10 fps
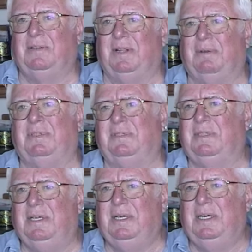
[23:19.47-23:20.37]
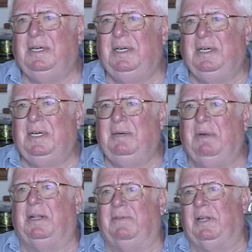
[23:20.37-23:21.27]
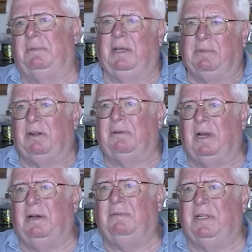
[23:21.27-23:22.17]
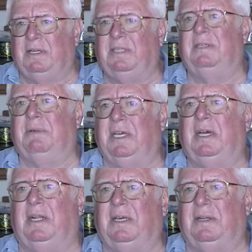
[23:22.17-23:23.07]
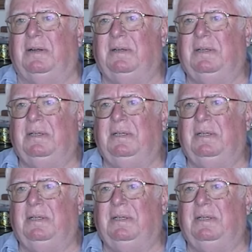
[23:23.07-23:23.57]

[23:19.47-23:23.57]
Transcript: So that was, but if something happened on the ground, well then he's a mechanic, you know.